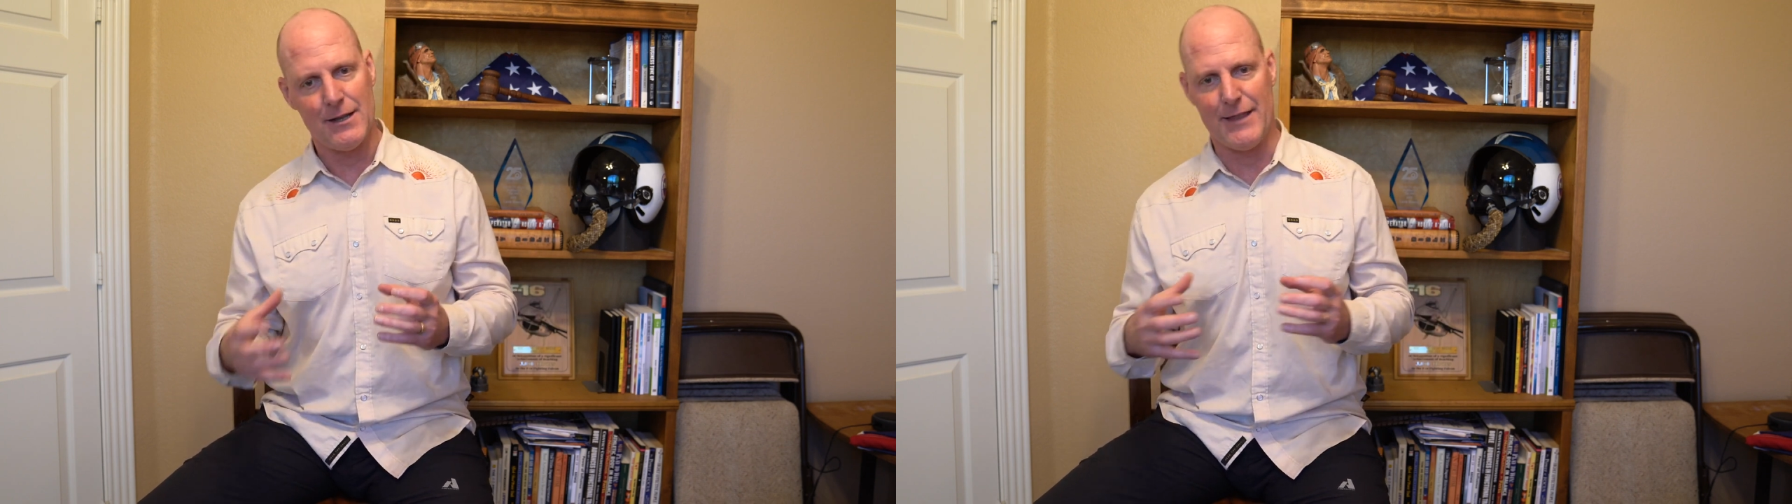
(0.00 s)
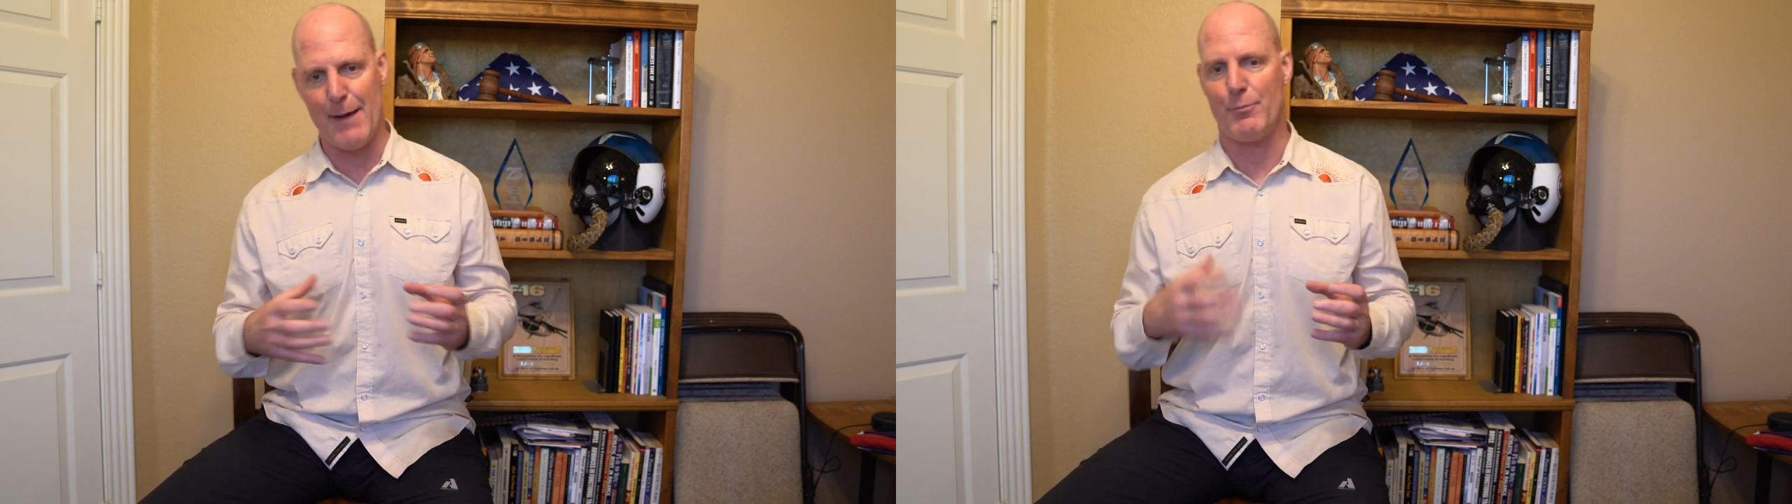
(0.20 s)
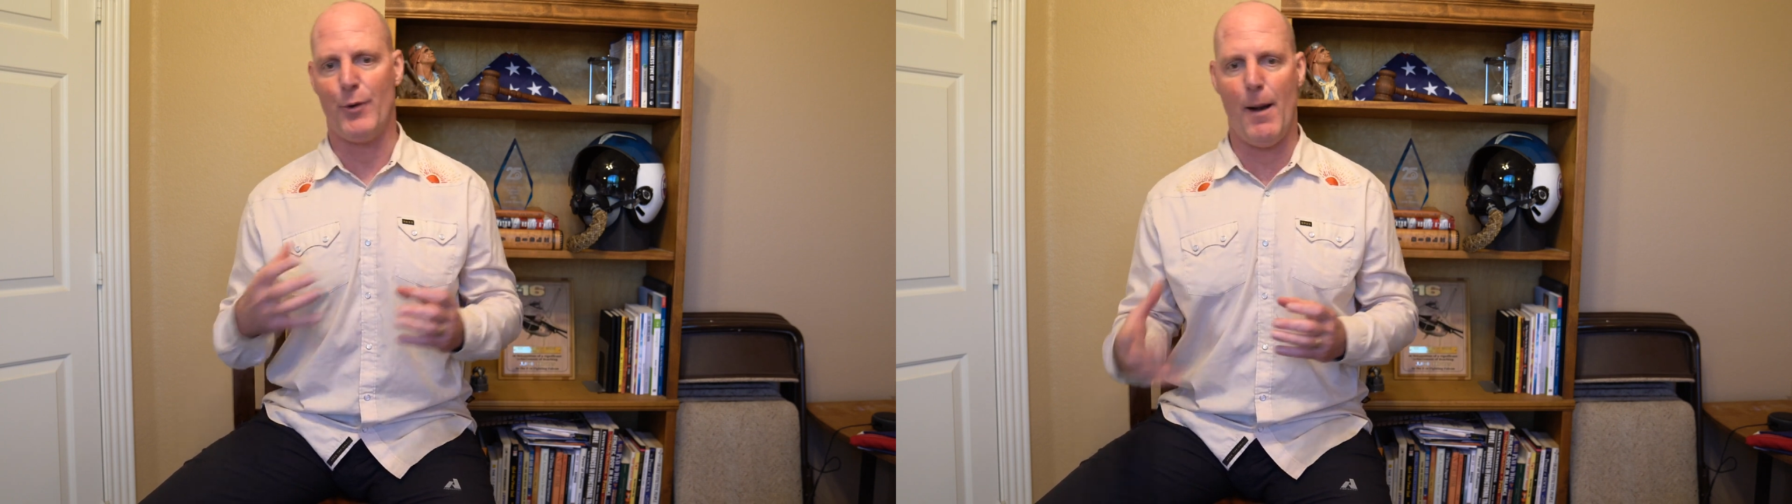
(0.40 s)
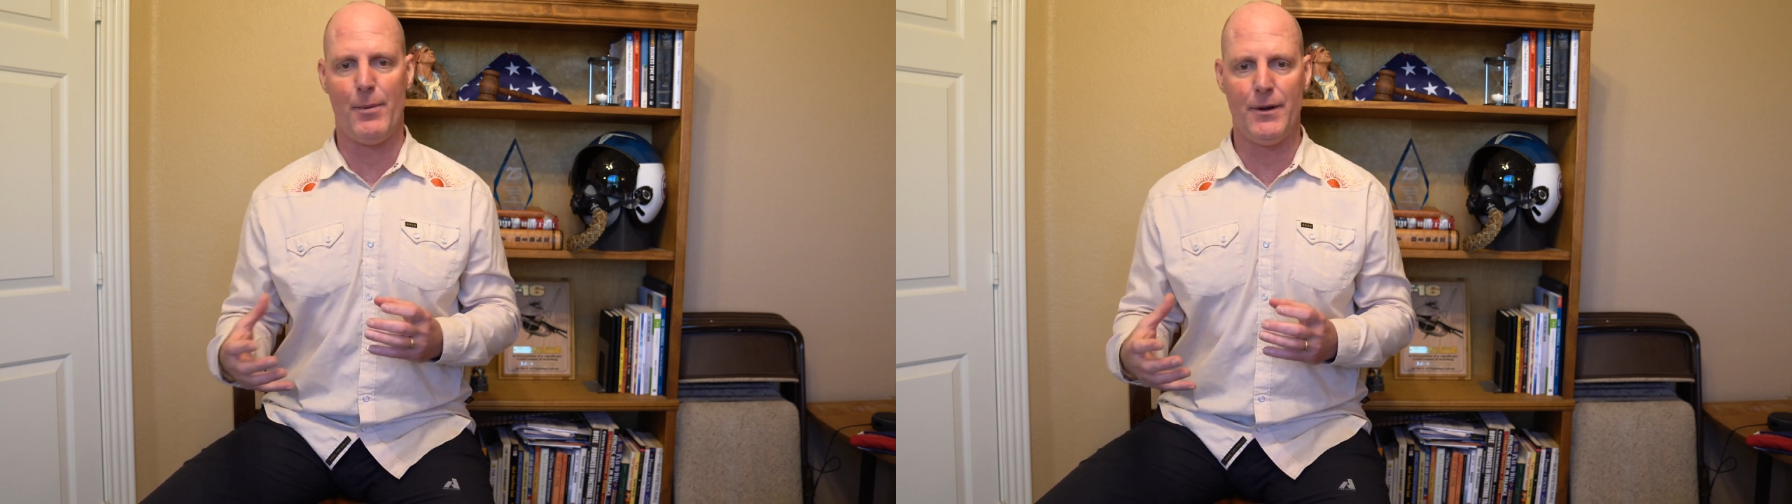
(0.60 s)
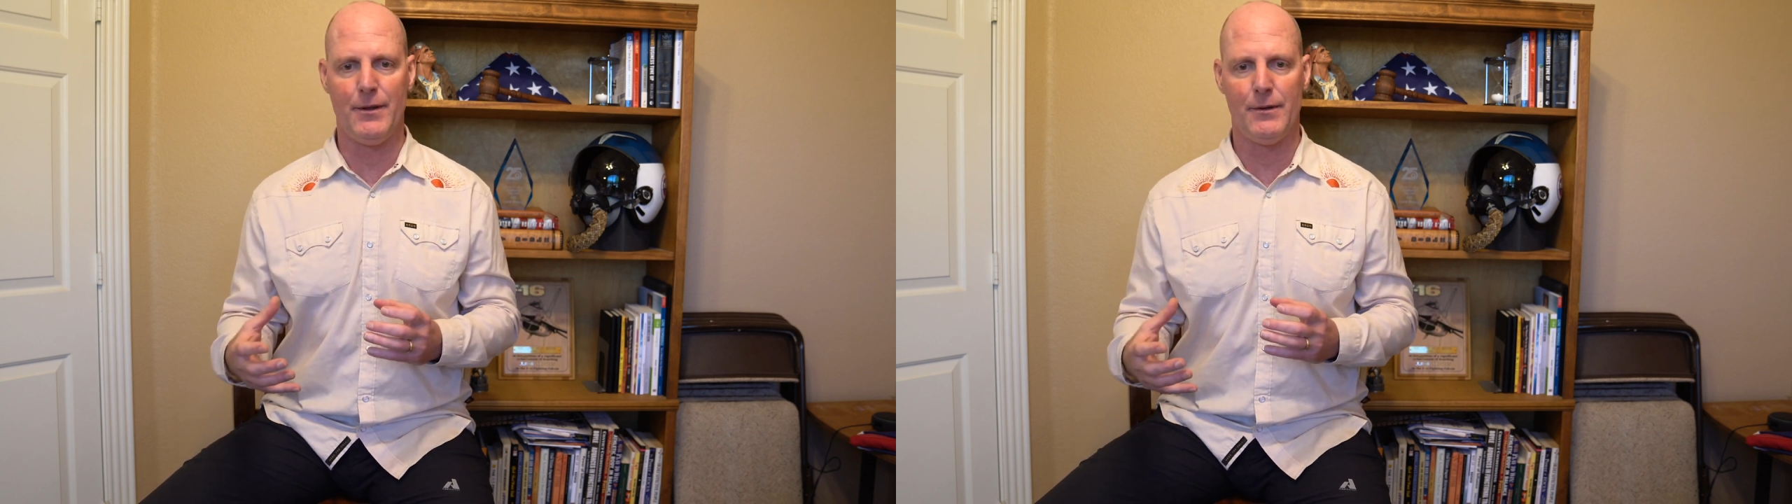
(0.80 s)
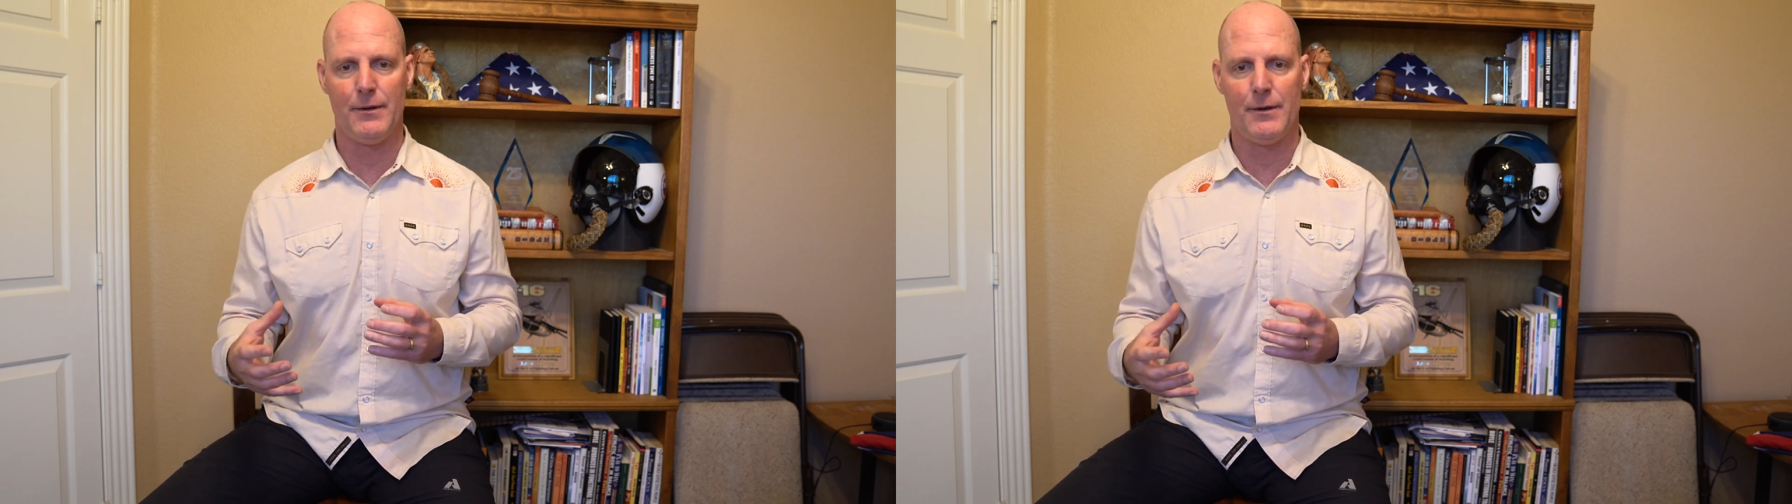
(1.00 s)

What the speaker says: that property